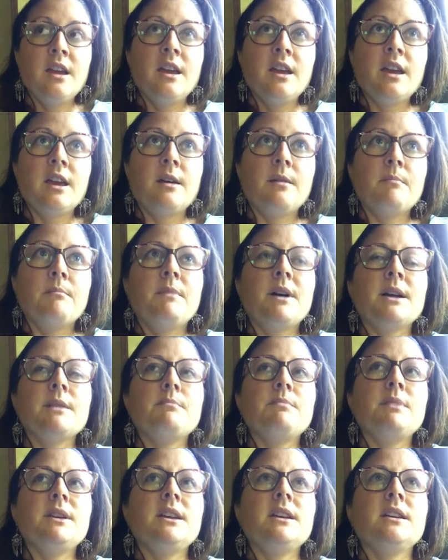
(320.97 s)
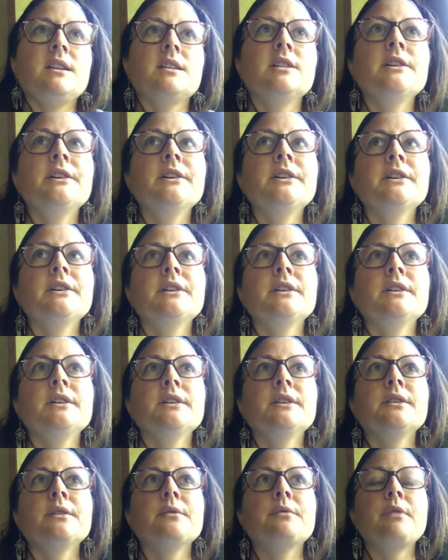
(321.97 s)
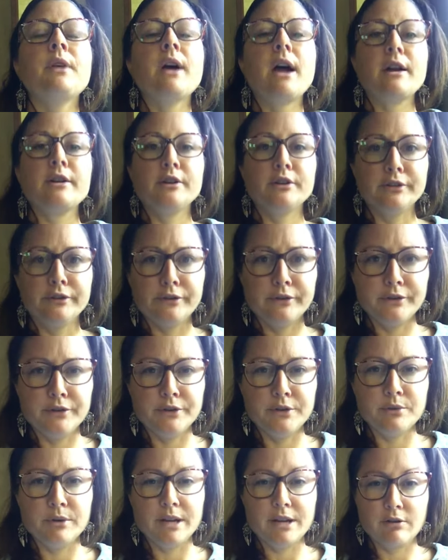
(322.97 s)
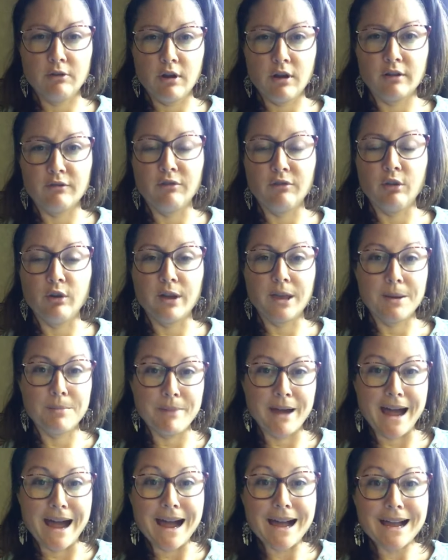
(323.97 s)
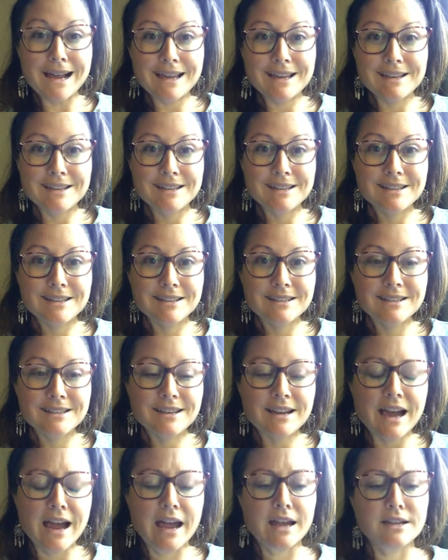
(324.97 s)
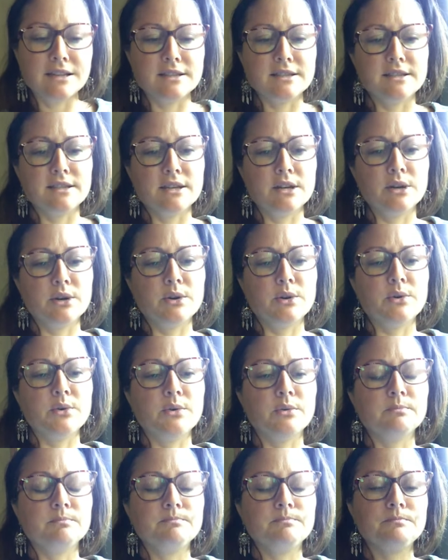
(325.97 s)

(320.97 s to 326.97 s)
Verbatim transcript: It might be that you're doing a lot of looking back, and so